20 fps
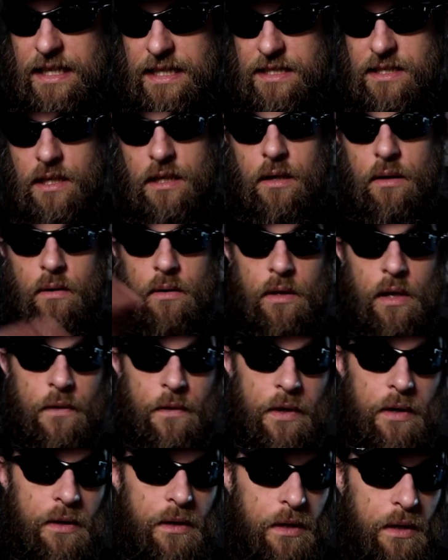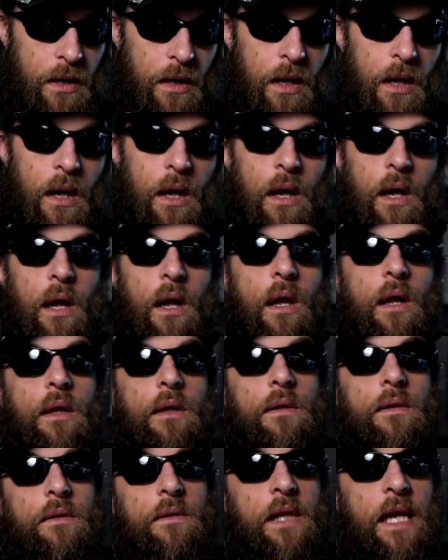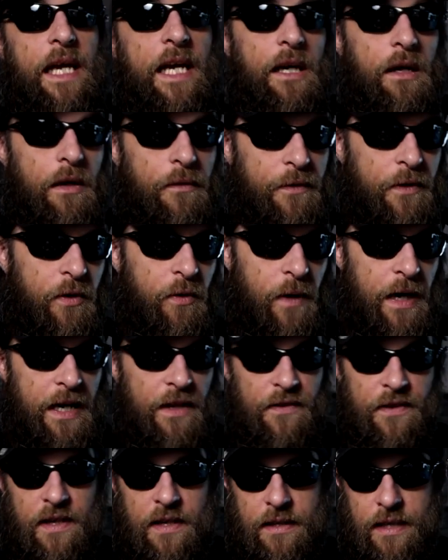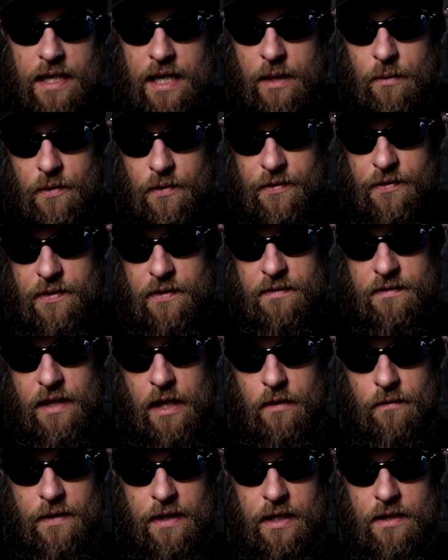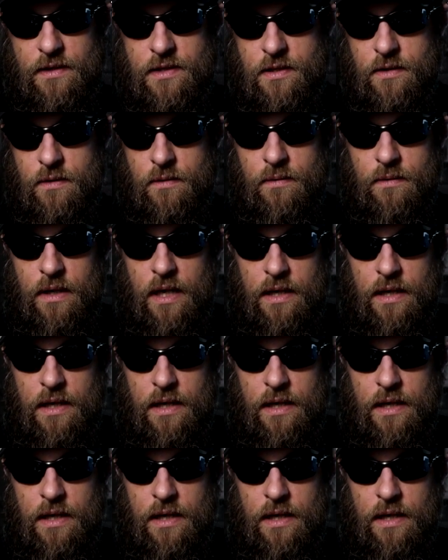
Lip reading: It's a whole other layer of crazy that I was delving into